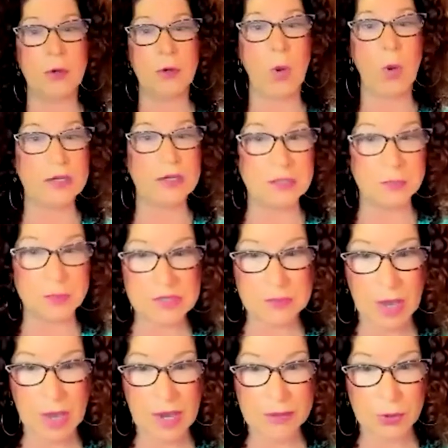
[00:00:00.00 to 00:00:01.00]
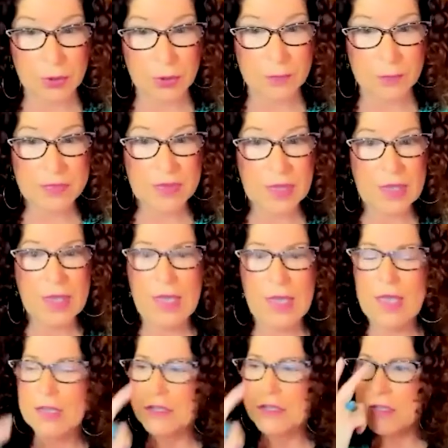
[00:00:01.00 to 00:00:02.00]
quantum spiral
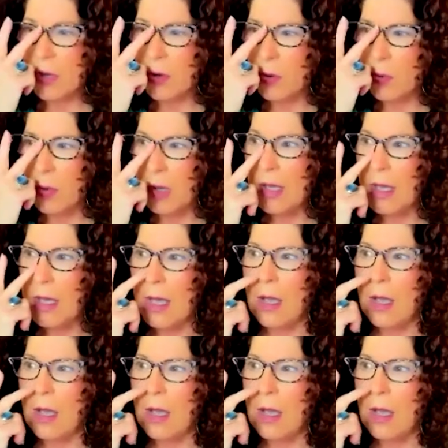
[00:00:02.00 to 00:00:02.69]
so yeah